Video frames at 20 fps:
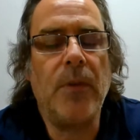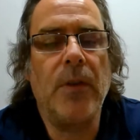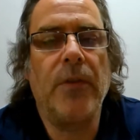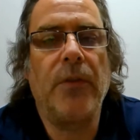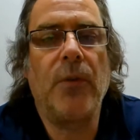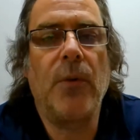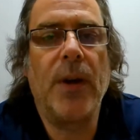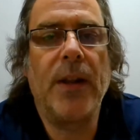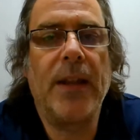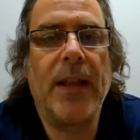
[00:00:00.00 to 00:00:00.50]

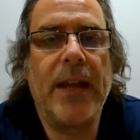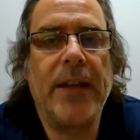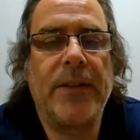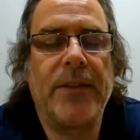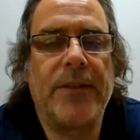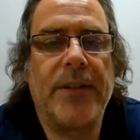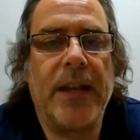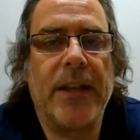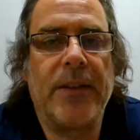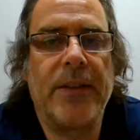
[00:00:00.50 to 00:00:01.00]
So I'd like
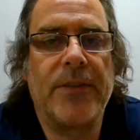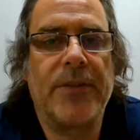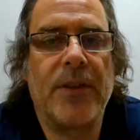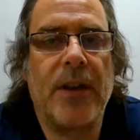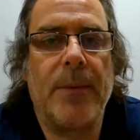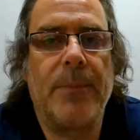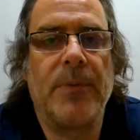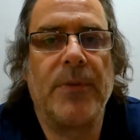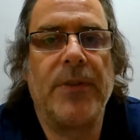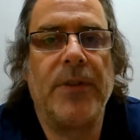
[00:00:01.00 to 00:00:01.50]
to take this
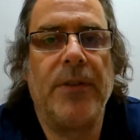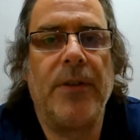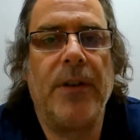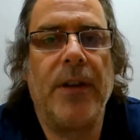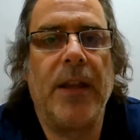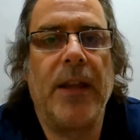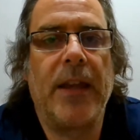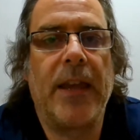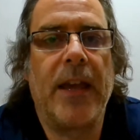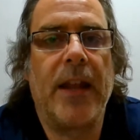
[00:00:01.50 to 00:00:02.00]

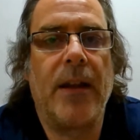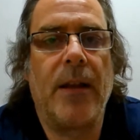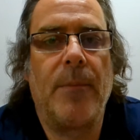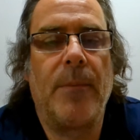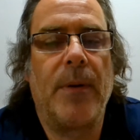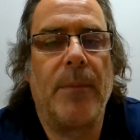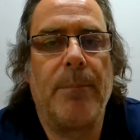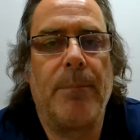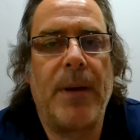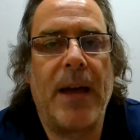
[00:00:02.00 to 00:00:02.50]
opportunity again
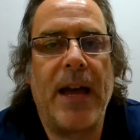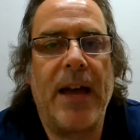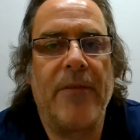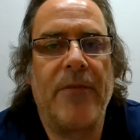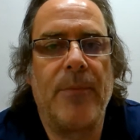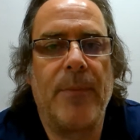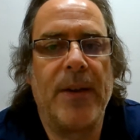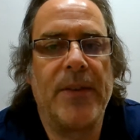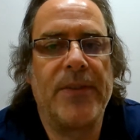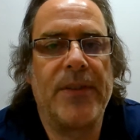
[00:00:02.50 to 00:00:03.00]
on
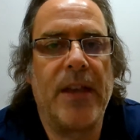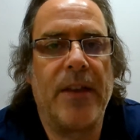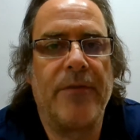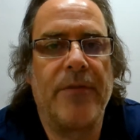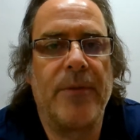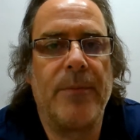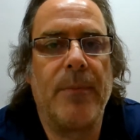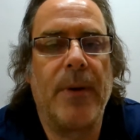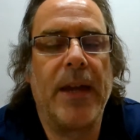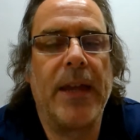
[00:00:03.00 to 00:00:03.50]
behalf of myself
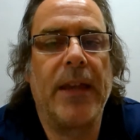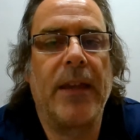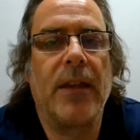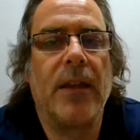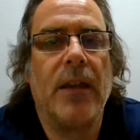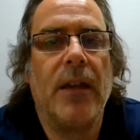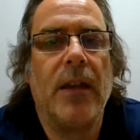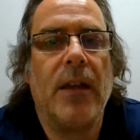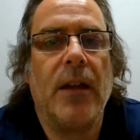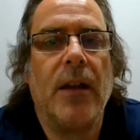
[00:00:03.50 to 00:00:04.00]
and Mike
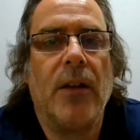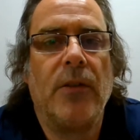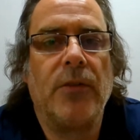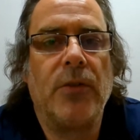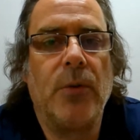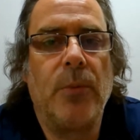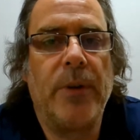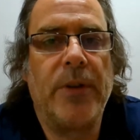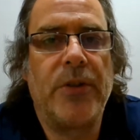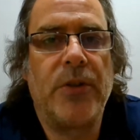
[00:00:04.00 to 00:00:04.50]

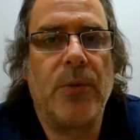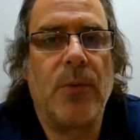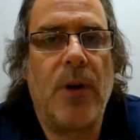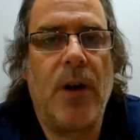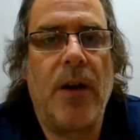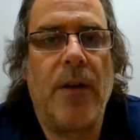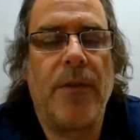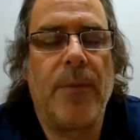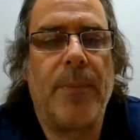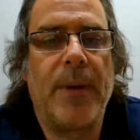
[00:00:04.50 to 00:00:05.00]
to wish you
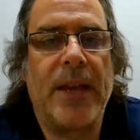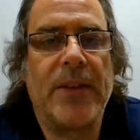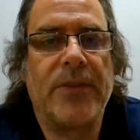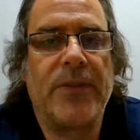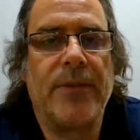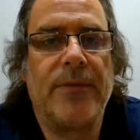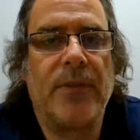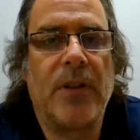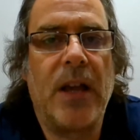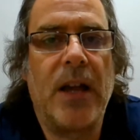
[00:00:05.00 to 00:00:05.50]
all the
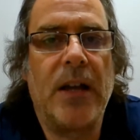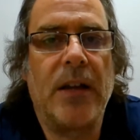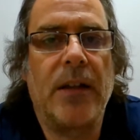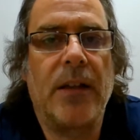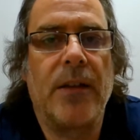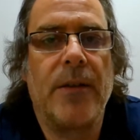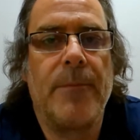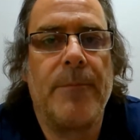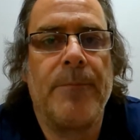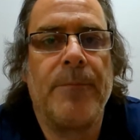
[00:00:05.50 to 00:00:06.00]
best of
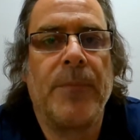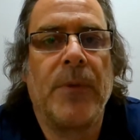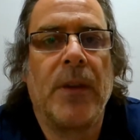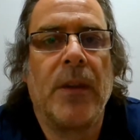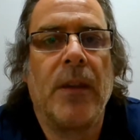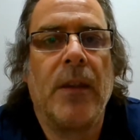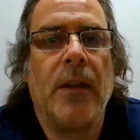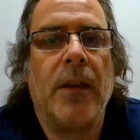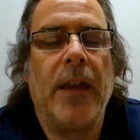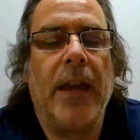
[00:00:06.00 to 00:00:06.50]
luck.
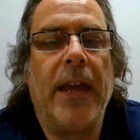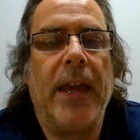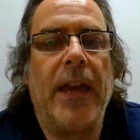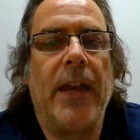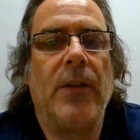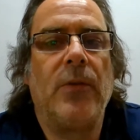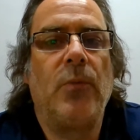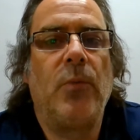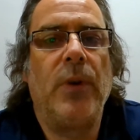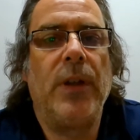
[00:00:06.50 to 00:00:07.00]

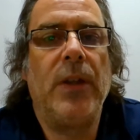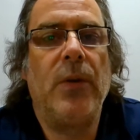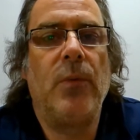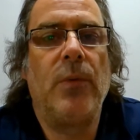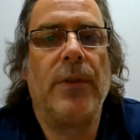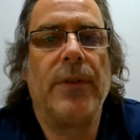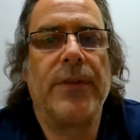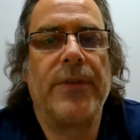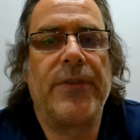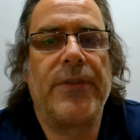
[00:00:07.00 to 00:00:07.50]
And we
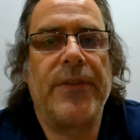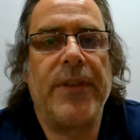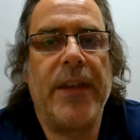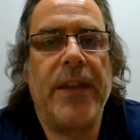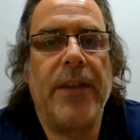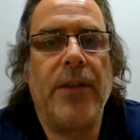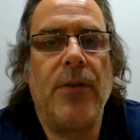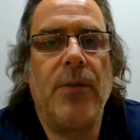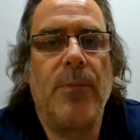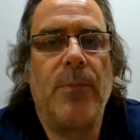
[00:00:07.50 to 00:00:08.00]
will
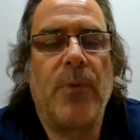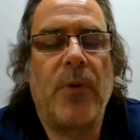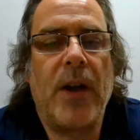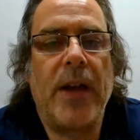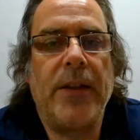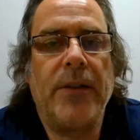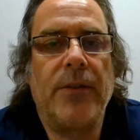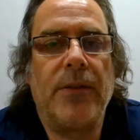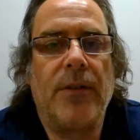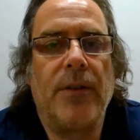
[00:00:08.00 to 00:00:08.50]
see you
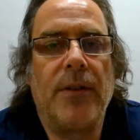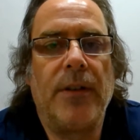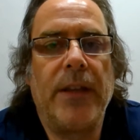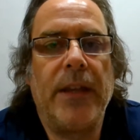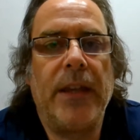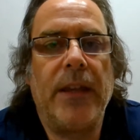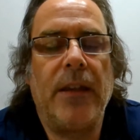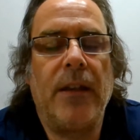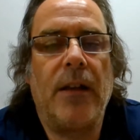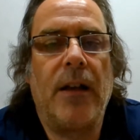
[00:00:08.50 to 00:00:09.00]
bright and
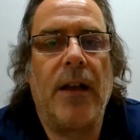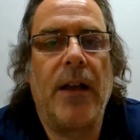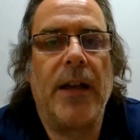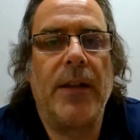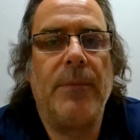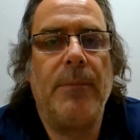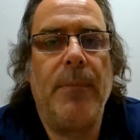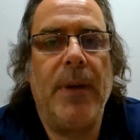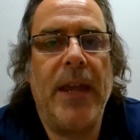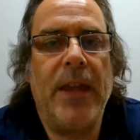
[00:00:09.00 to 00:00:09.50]
early
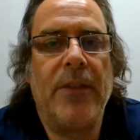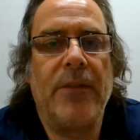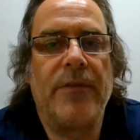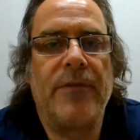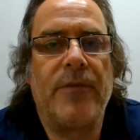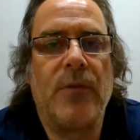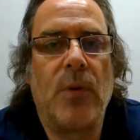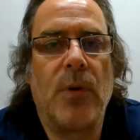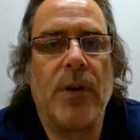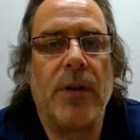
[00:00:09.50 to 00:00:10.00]
on May the
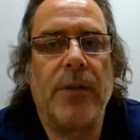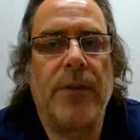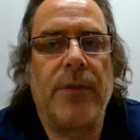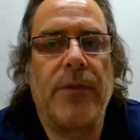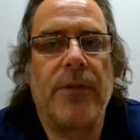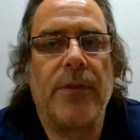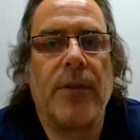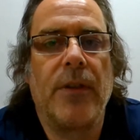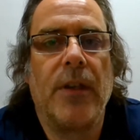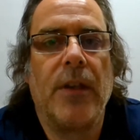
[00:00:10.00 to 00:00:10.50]

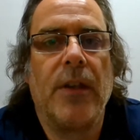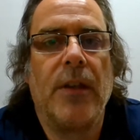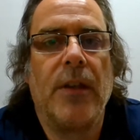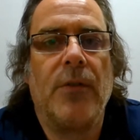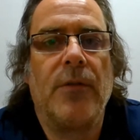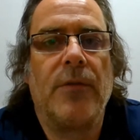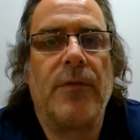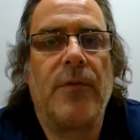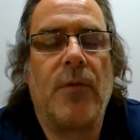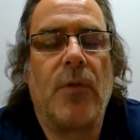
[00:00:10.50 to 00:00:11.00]
4th
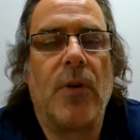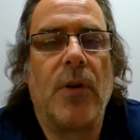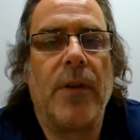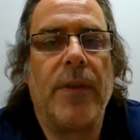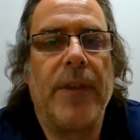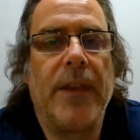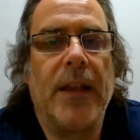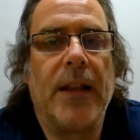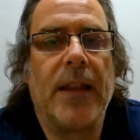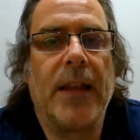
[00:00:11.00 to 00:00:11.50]
for
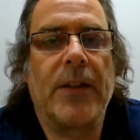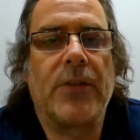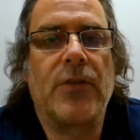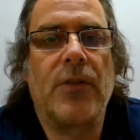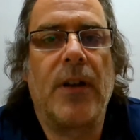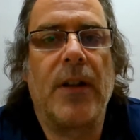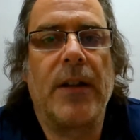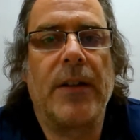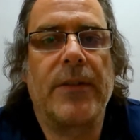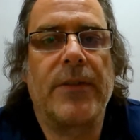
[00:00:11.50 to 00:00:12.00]
the
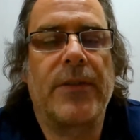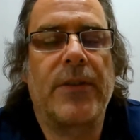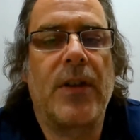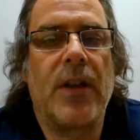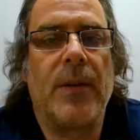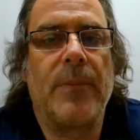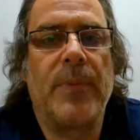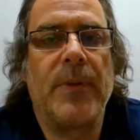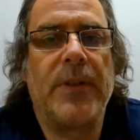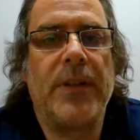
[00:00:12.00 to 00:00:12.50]
electronics
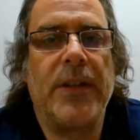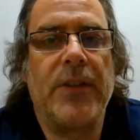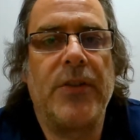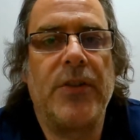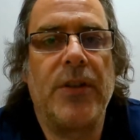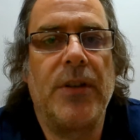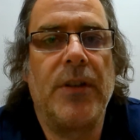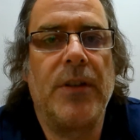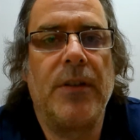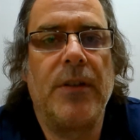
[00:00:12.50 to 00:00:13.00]

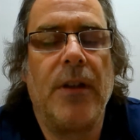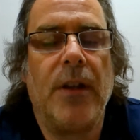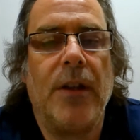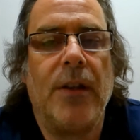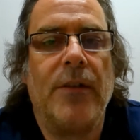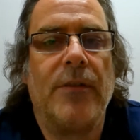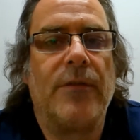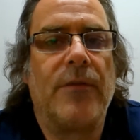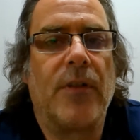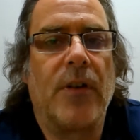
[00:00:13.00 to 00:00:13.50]
competition
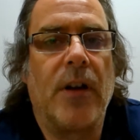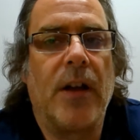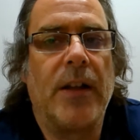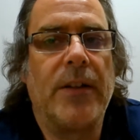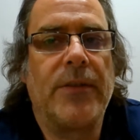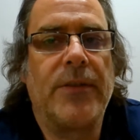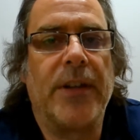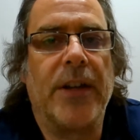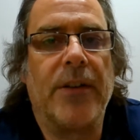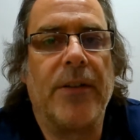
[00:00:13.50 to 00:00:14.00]
for
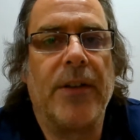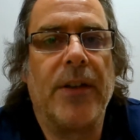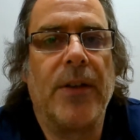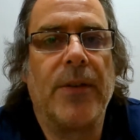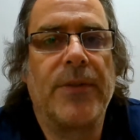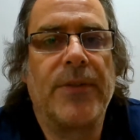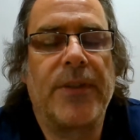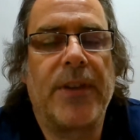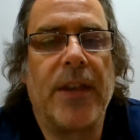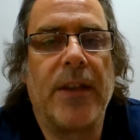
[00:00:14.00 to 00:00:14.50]

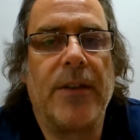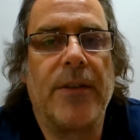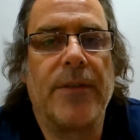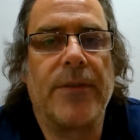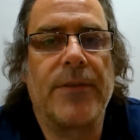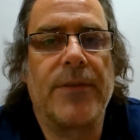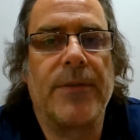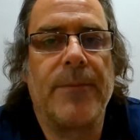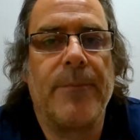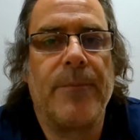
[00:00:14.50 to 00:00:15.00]
Ontario
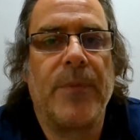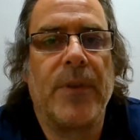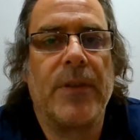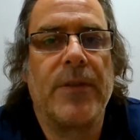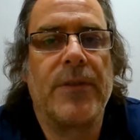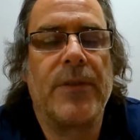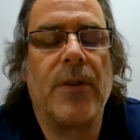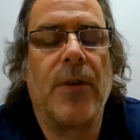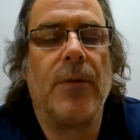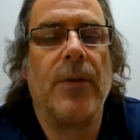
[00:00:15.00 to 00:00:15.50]
Skills.
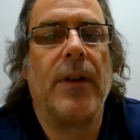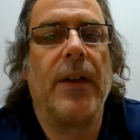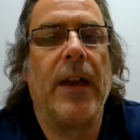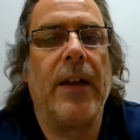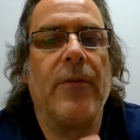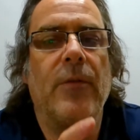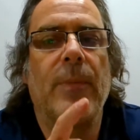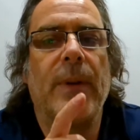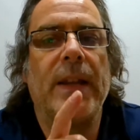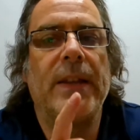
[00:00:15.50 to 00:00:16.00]
So
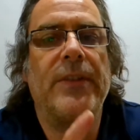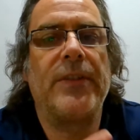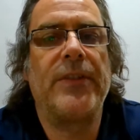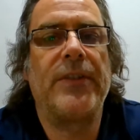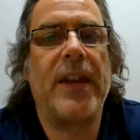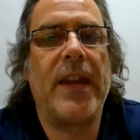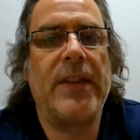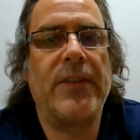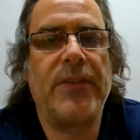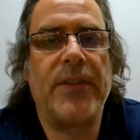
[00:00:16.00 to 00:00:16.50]
everybody
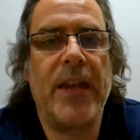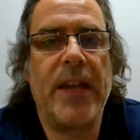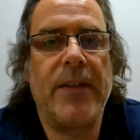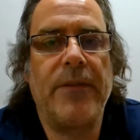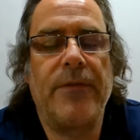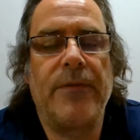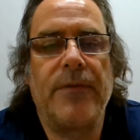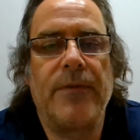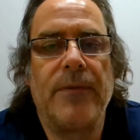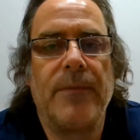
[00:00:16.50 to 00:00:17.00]
stay
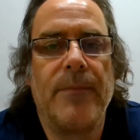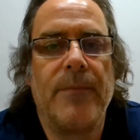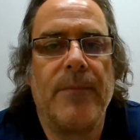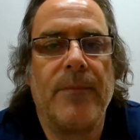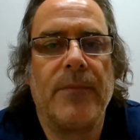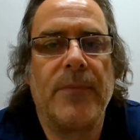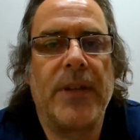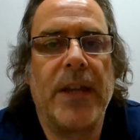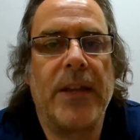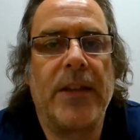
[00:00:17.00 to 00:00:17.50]
safe,
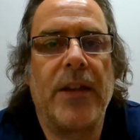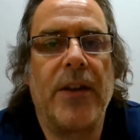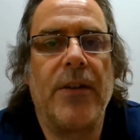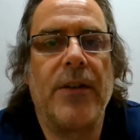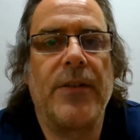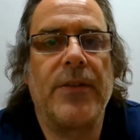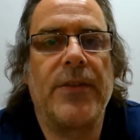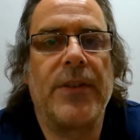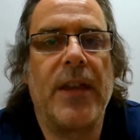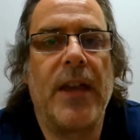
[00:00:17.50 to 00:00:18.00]
take care
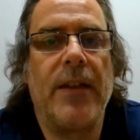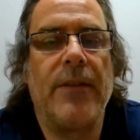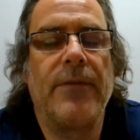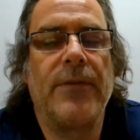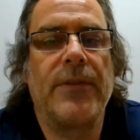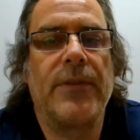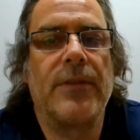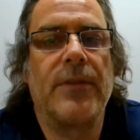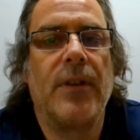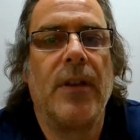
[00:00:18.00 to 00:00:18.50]
of
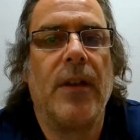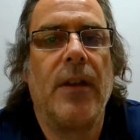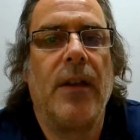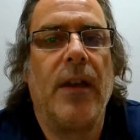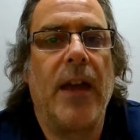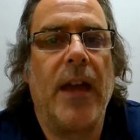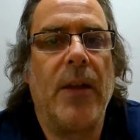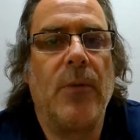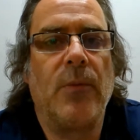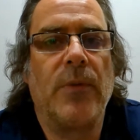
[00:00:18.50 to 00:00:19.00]
yourselves,
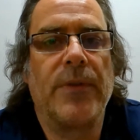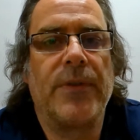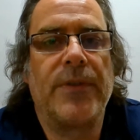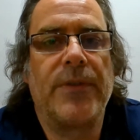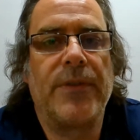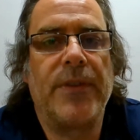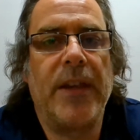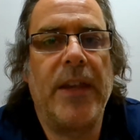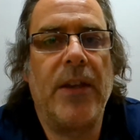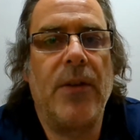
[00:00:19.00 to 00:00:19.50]
and we'll
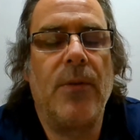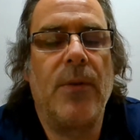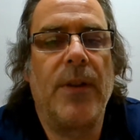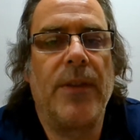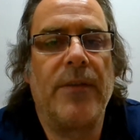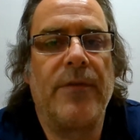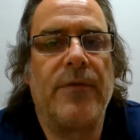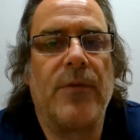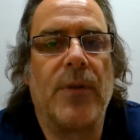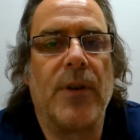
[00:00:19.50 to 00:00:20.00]
see you
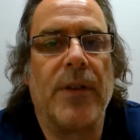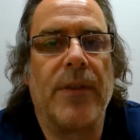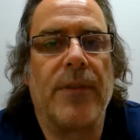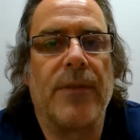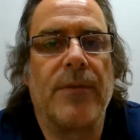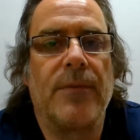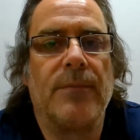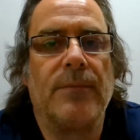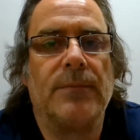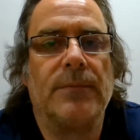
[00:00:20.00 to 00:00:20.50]
on the 4th.